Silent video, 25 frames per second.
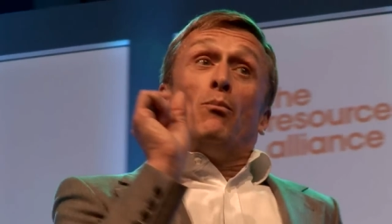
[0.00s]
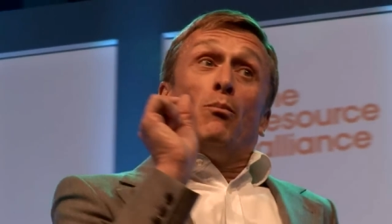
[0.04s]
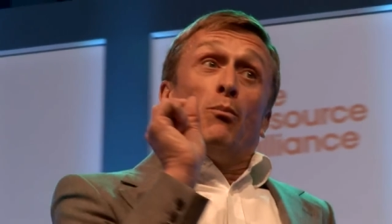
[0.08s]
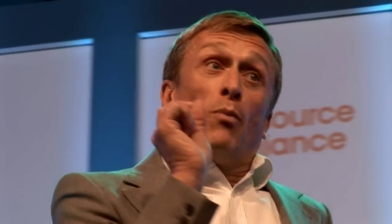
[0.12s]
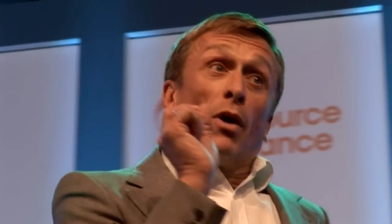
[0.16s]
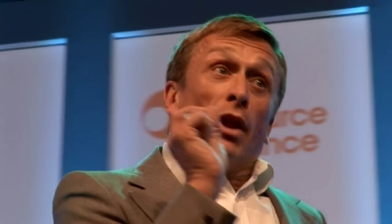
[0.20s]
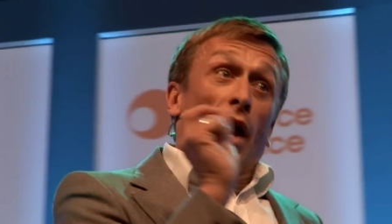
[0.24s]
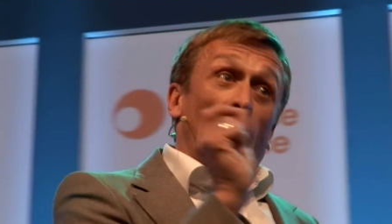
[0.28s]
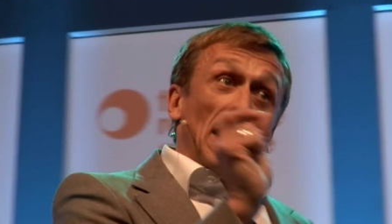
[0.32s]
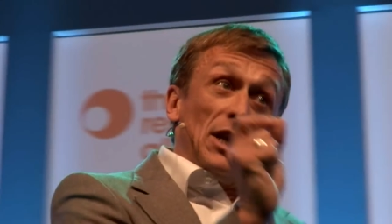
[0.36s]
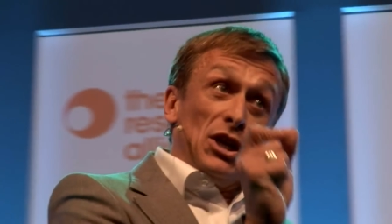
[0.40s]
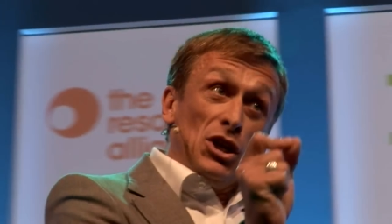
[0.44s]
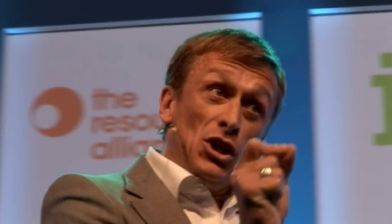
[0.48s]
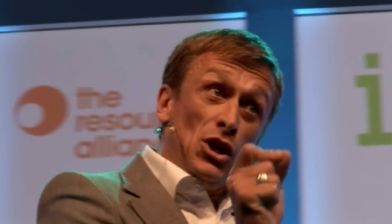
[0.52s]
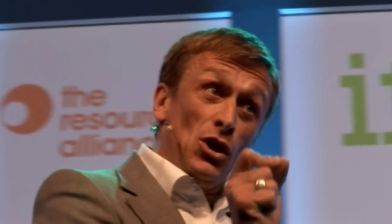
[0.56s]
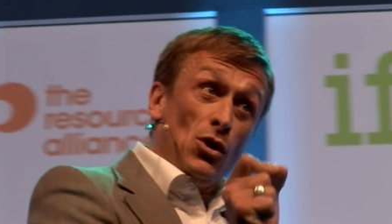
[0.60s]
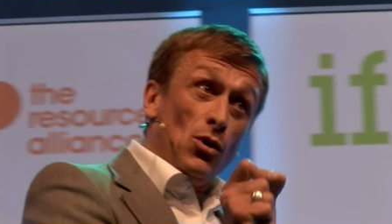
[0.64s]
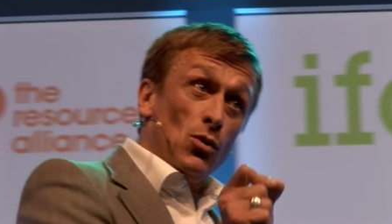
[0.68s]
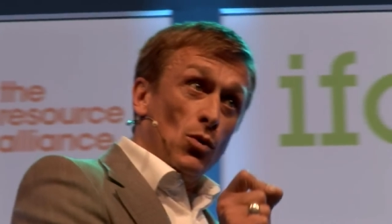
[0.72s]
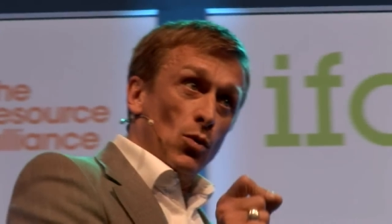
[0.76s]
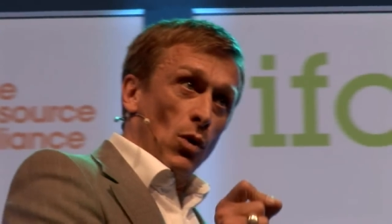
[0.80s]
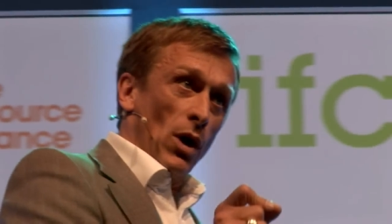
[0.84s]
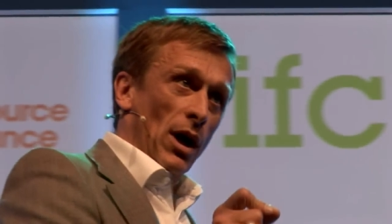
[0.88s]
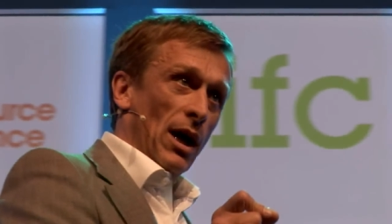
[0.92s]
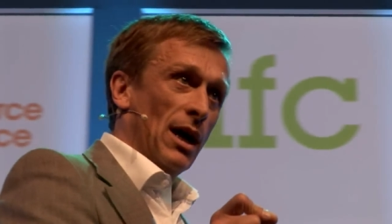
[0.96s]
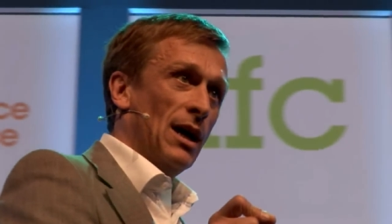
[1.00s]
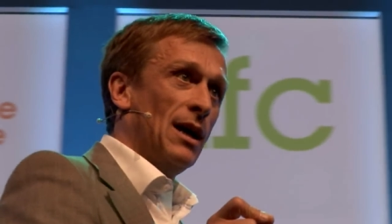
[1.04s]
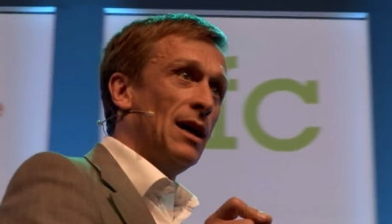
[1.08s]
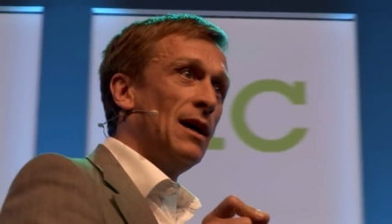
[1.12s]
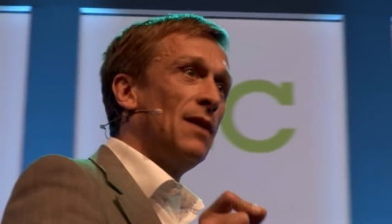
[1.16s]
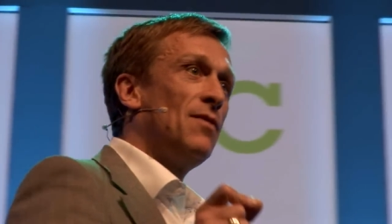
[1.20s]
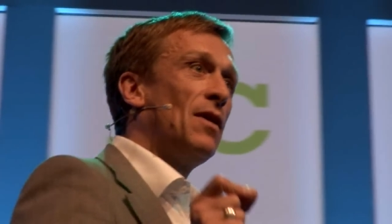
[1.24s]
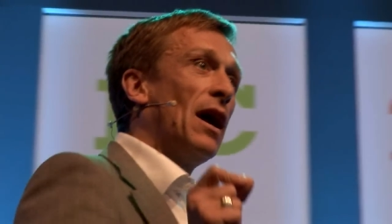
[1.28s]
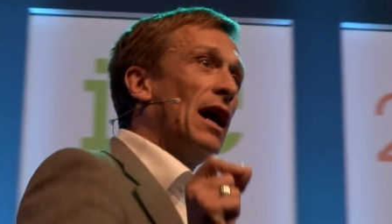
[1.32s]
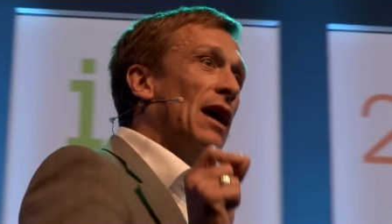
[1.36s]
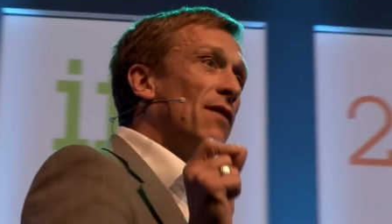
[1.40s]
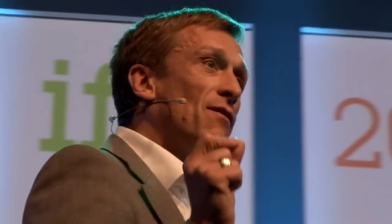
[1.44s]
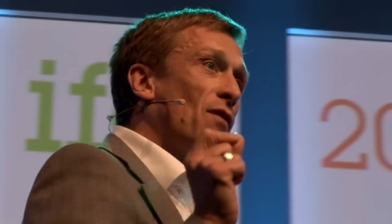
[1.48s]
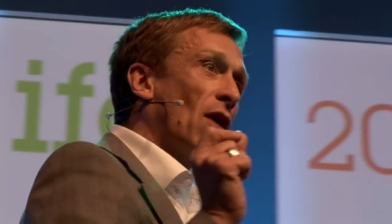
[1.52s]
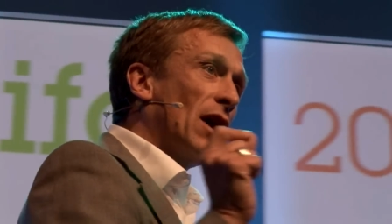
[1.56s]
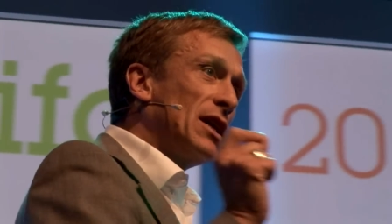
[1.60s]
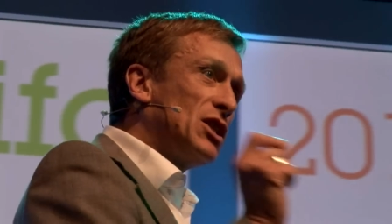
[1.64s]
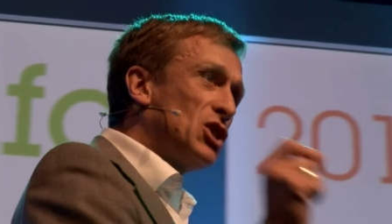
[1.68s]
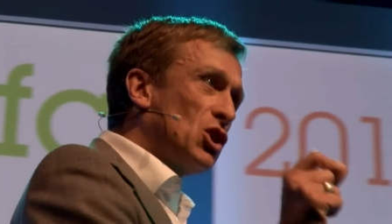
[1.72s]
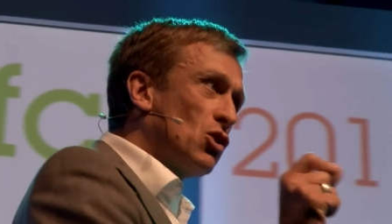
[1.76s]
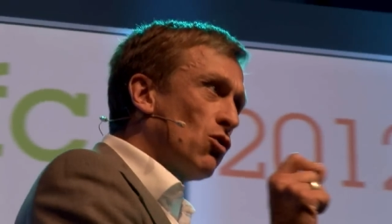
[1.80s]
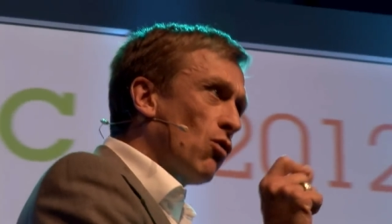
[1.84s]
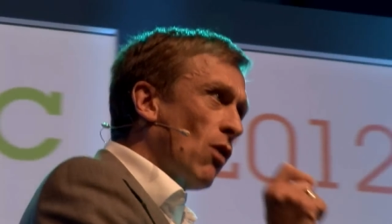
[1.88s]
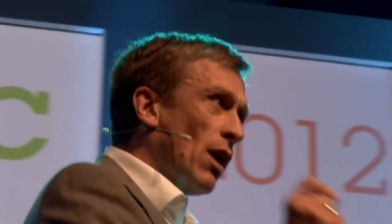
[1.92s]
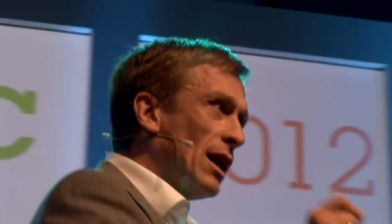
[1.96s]
but I knew that if I
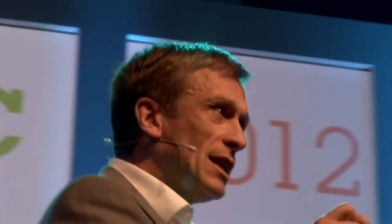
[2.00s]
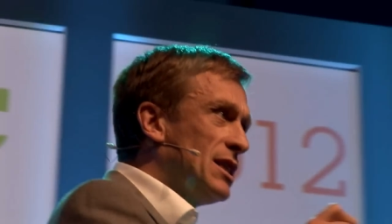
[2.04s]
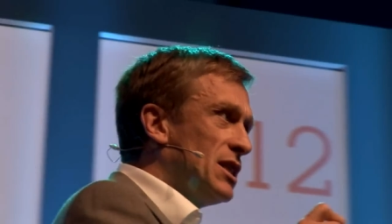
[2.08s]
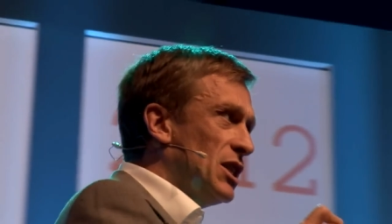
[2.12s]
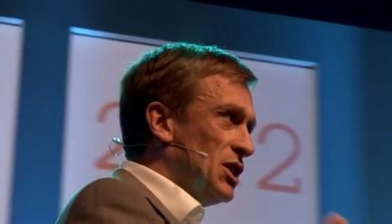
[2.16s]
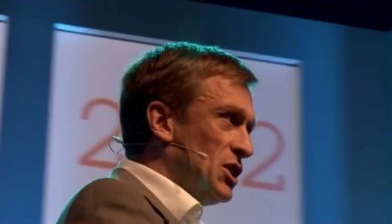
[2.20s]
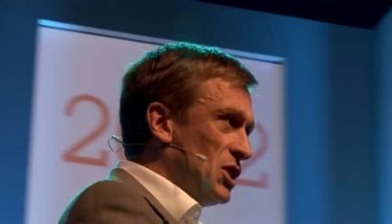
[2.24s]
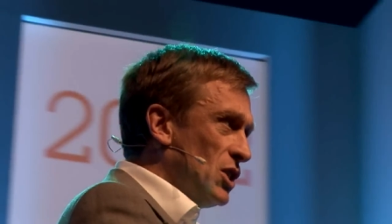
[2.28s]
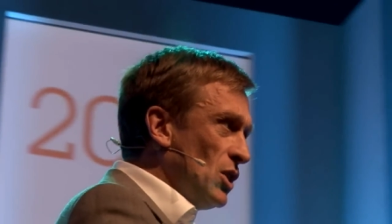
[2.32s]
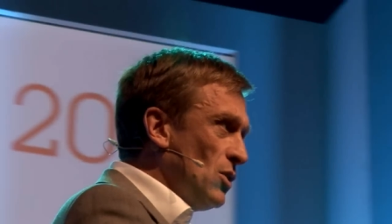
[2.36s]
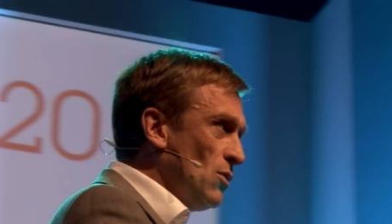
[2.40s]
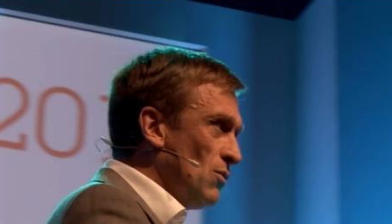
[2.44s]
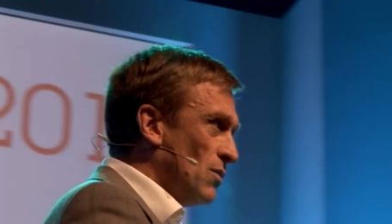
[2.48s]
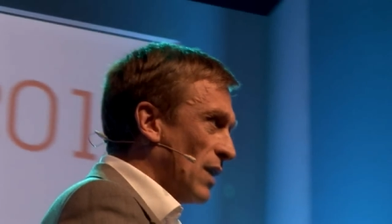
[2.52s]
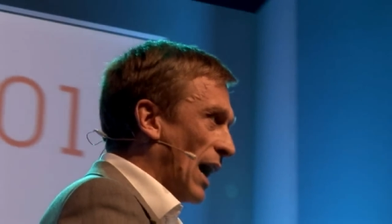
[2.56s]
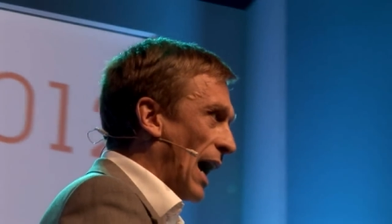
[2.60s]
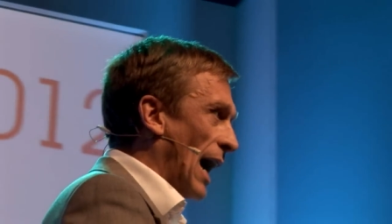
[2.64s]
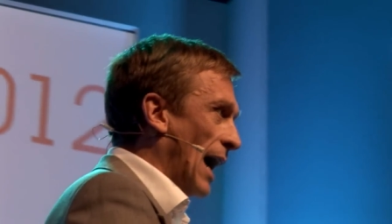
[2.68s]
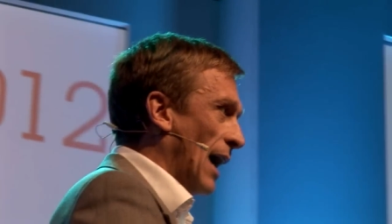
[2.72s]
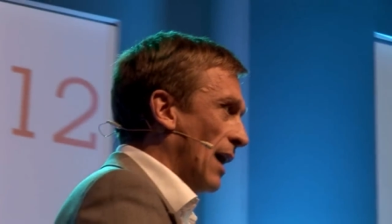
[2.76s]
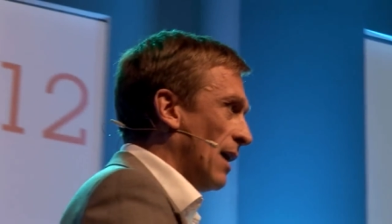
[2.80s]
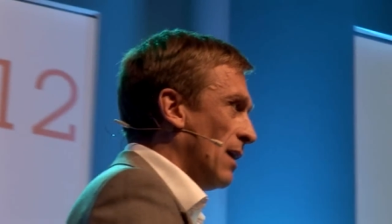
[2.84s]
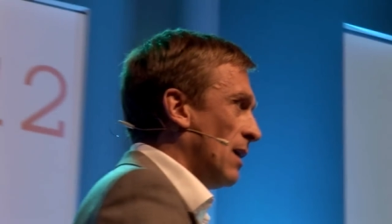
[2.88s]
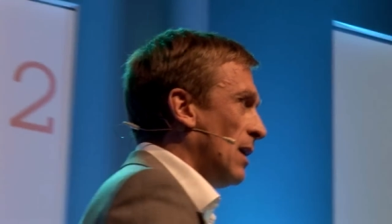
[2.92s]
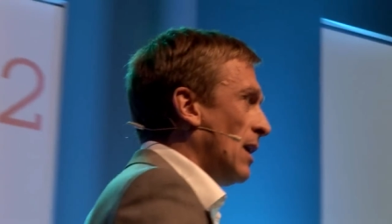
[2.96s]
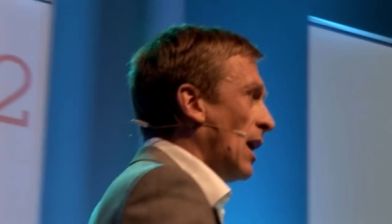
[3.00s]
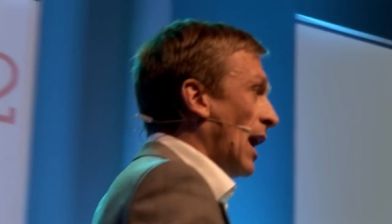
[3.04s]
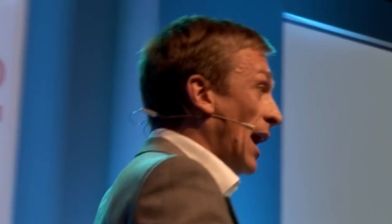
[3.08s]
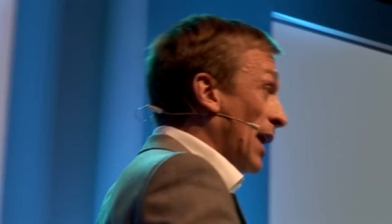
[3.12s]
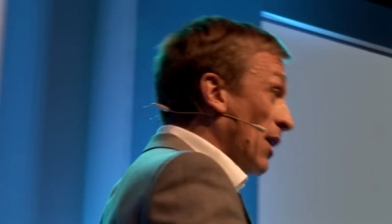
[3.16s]
tried to do that